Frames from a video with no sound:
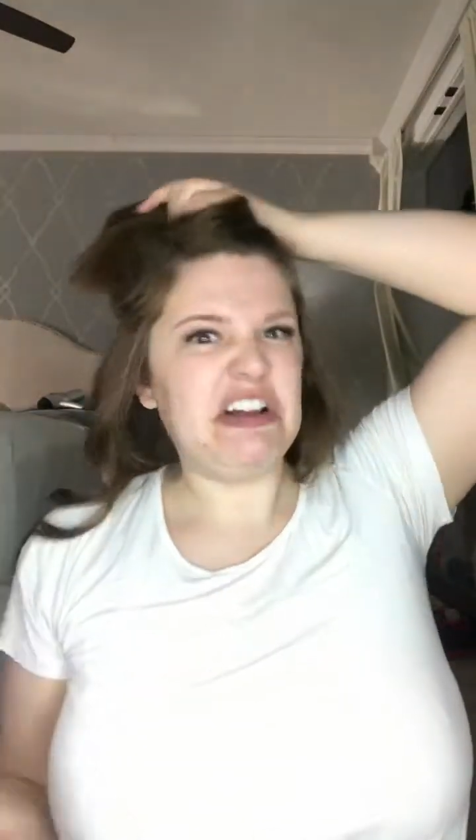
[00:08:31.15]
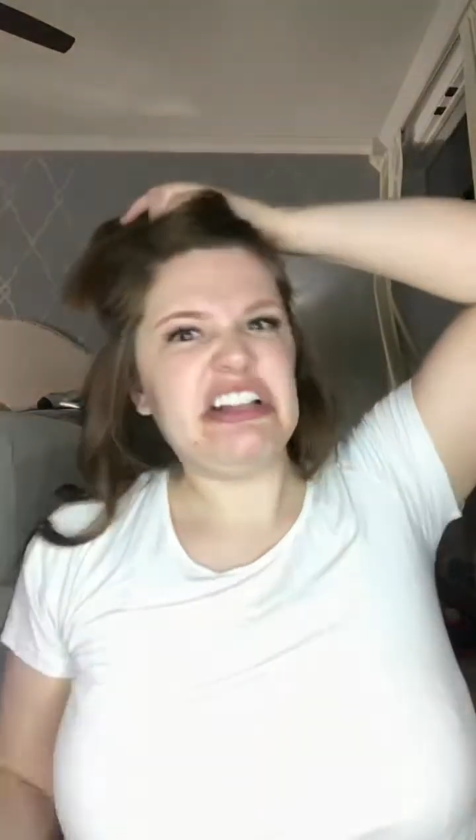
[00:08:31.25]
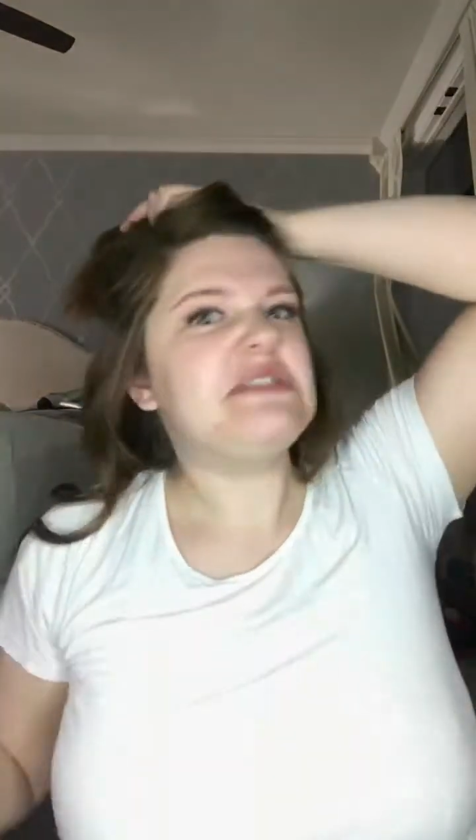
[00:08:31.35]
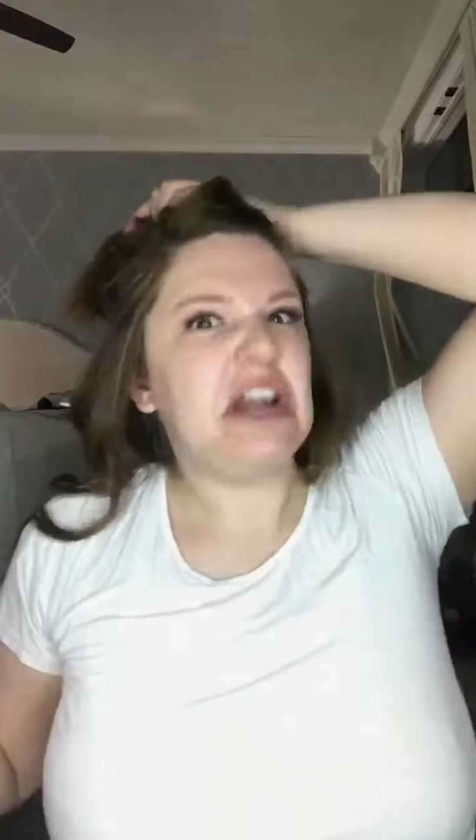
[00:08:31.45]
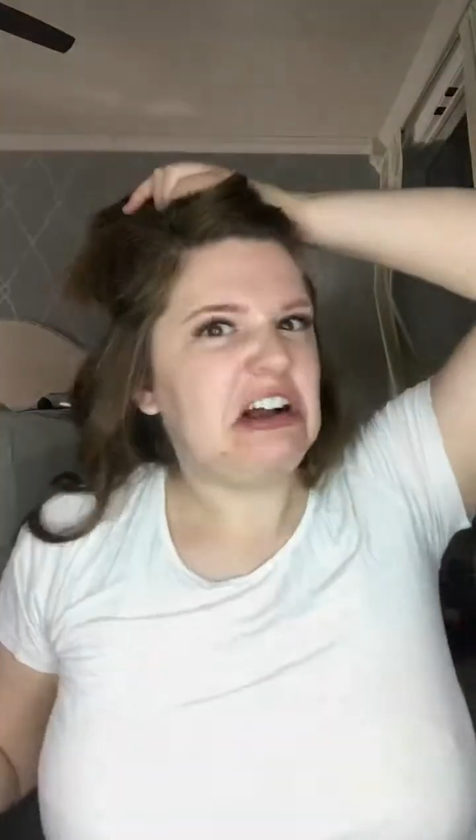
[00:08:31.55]
We
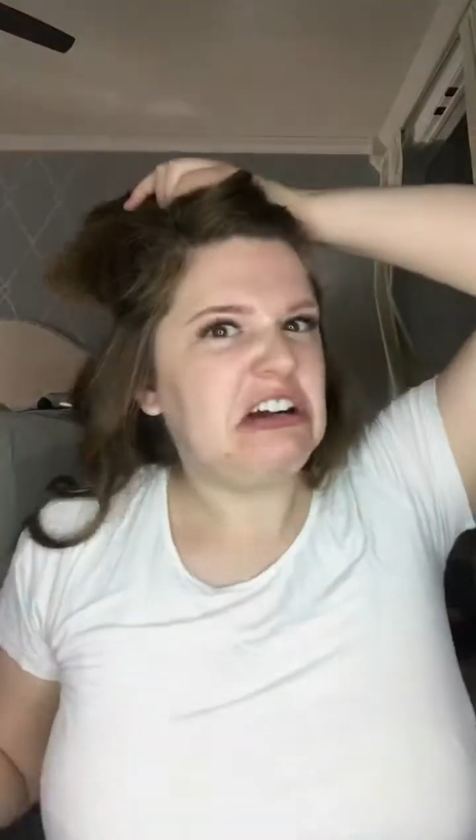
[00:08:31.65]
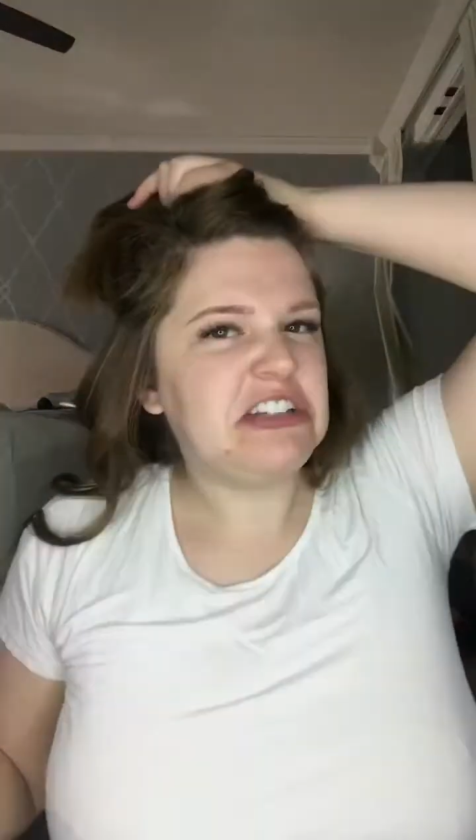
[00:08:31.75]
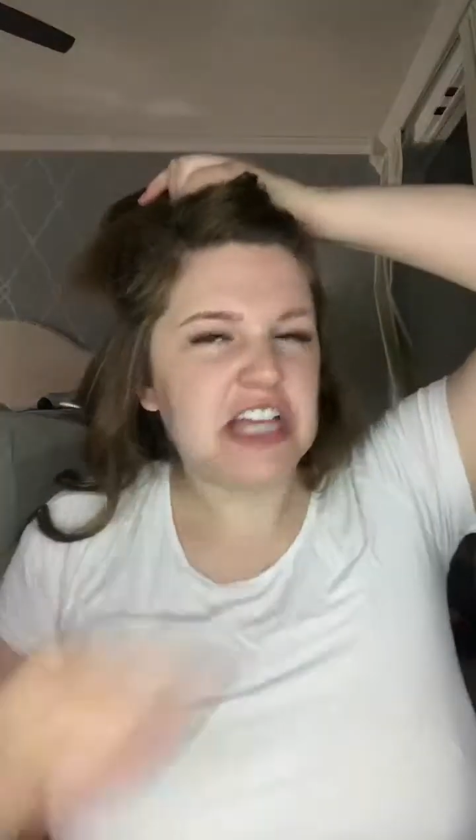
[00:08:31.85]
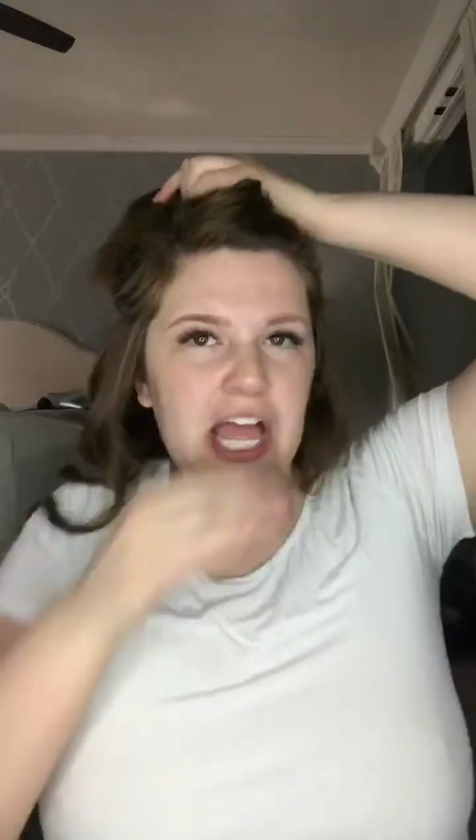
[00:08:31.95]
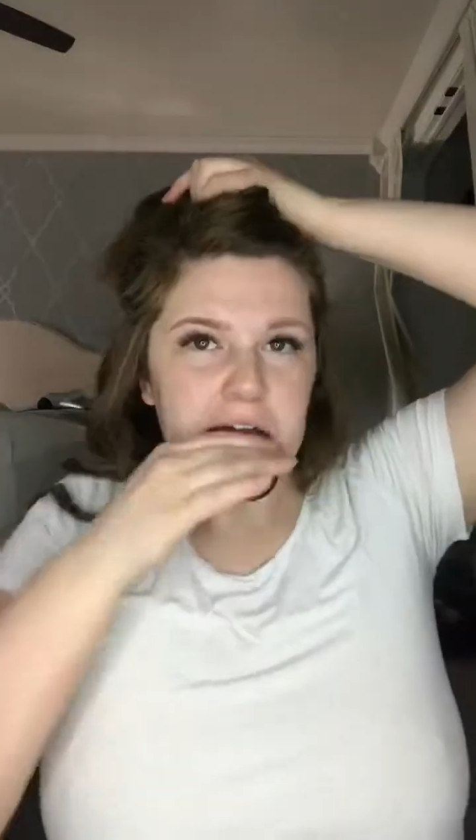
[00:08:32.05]
just want it
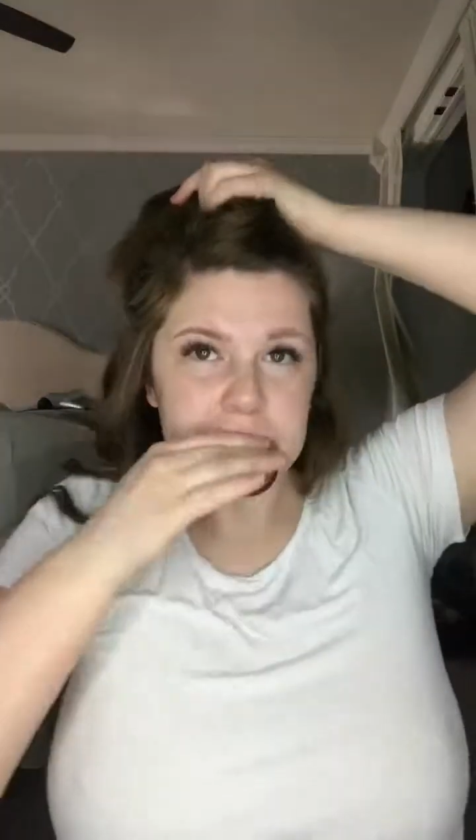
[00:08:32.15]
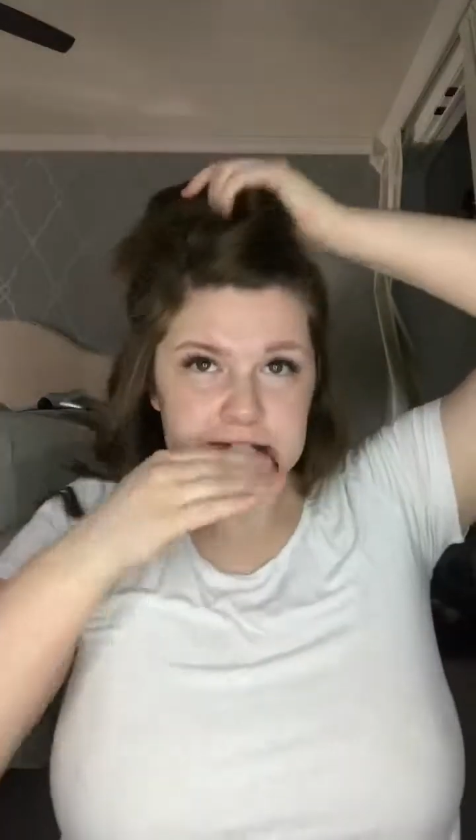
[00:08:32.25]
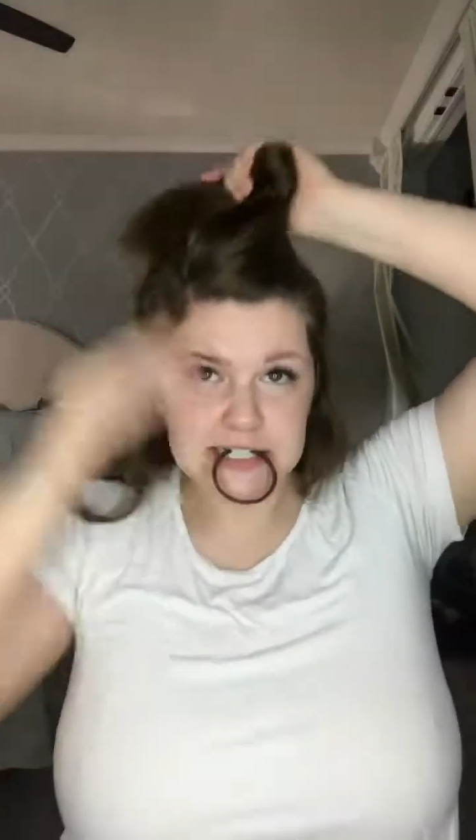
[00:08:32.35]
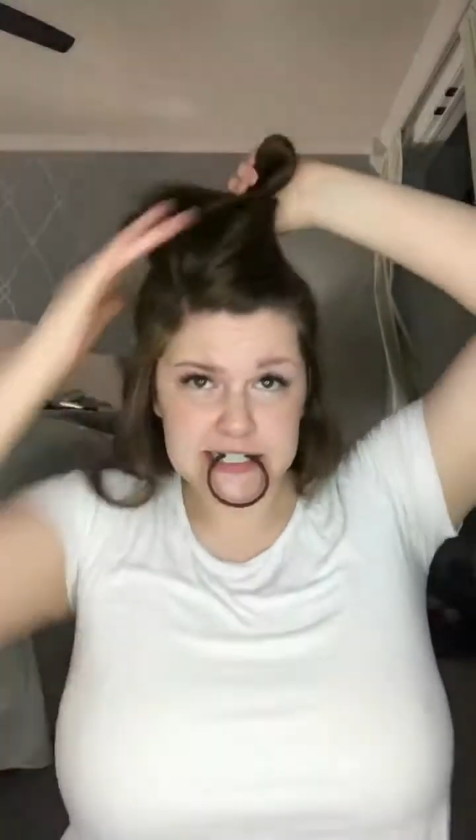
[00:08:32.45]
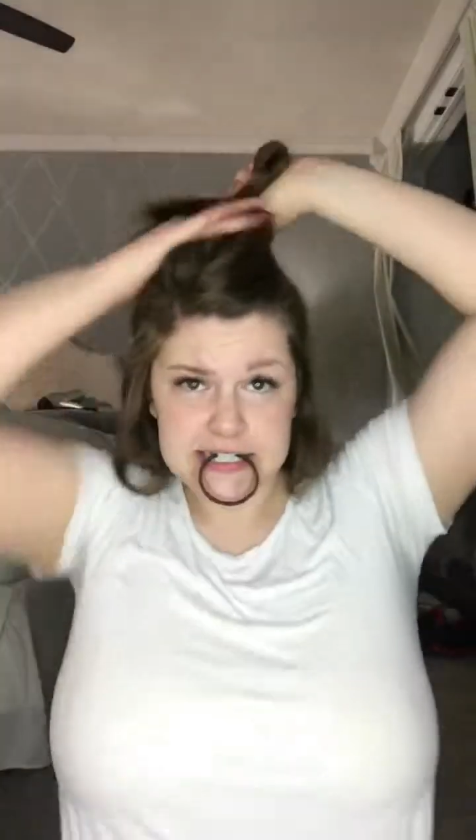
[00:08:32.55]
curled.
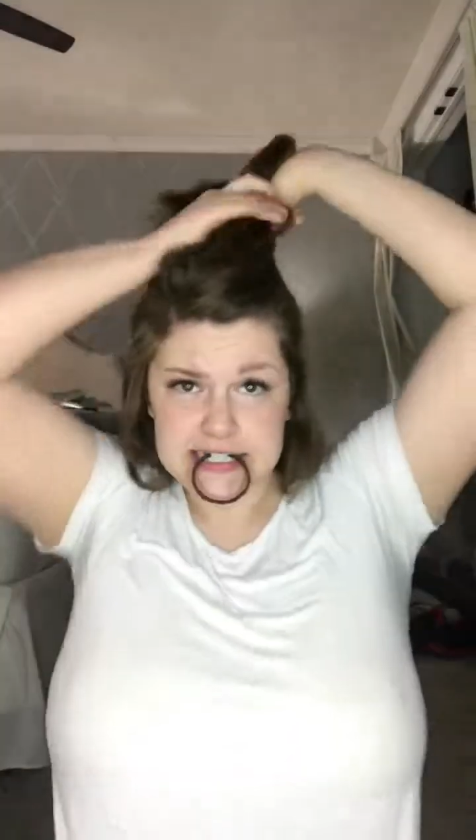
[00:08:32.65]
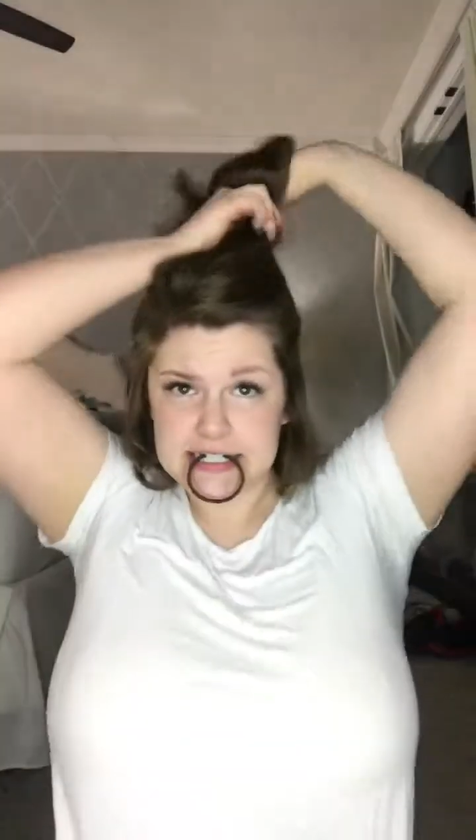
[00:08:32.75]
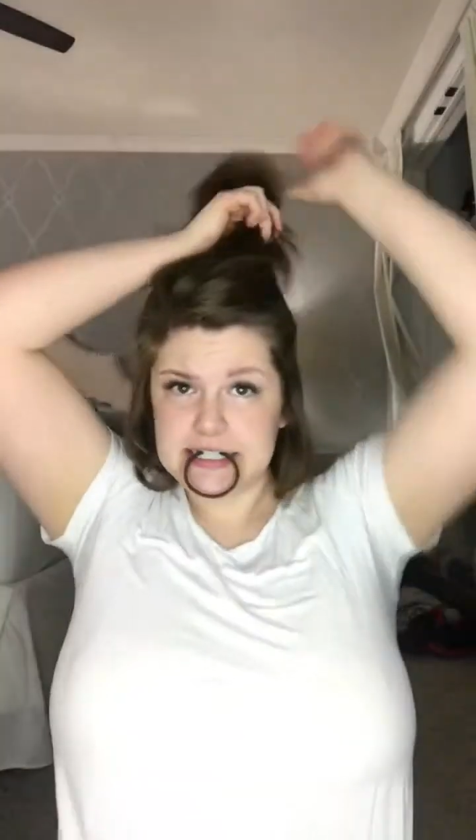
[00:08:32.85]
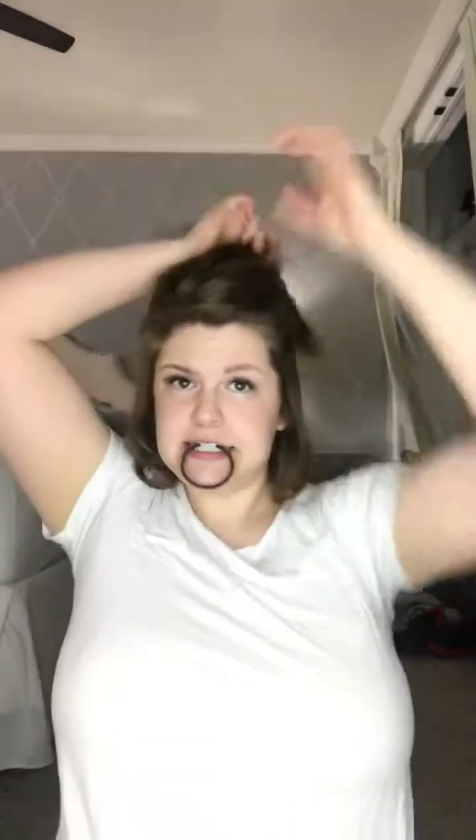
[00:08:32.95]
Alright.